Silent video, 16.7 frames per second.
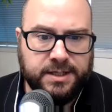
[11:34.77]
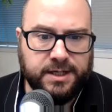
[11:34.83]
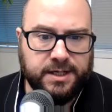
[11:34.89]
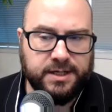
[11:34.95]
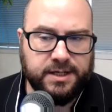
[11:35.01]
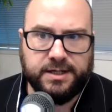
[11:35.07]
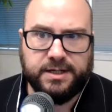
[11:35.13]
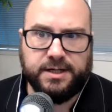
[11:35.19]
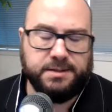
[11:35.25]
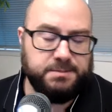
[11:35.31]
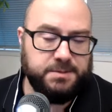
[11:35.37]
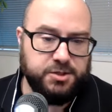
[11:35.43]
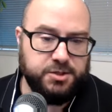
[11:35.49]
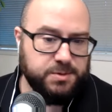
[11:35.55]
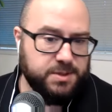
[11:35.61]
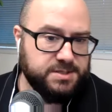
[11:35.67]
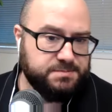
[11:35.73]
I'm
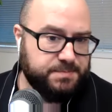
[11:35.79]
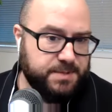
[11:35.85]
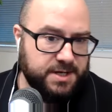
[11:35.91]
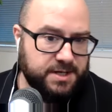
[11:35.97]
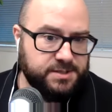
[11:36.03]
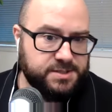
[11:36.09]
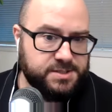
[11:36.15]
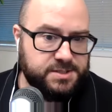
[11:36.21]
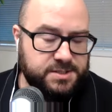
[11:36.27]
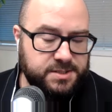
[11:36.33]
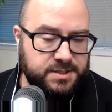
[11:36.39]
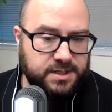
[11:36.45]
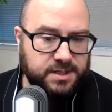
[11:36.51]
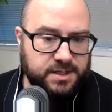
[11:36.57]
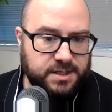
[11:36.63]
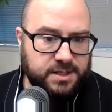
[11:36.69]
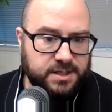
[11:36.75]
US-based,
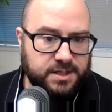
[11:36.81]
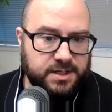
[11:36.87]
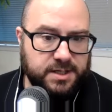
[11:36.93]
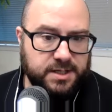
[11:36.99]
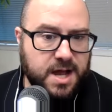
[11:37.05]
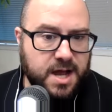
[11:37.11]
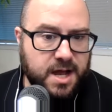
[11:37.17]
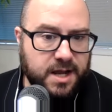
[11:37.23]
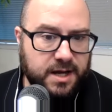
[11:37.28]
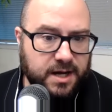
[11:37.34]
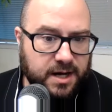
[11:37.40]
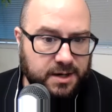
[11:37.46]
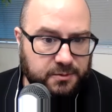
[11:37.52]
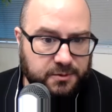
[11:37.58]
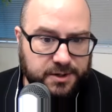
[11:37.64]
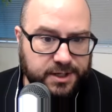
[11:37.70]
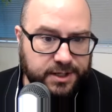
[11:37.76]

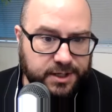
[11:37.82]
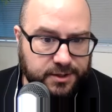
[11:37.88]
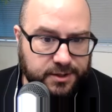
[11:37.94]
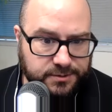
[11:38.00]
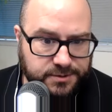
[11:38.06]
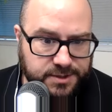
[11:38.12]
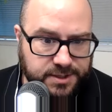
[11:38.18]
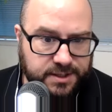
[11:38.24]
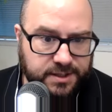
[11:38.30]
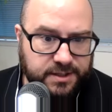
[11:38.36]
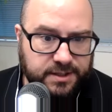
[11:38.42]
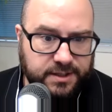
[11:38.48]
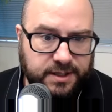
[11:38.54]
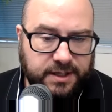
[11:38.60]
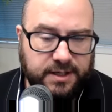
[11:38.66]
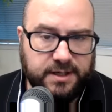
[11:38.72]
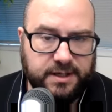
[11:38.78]
I want to go to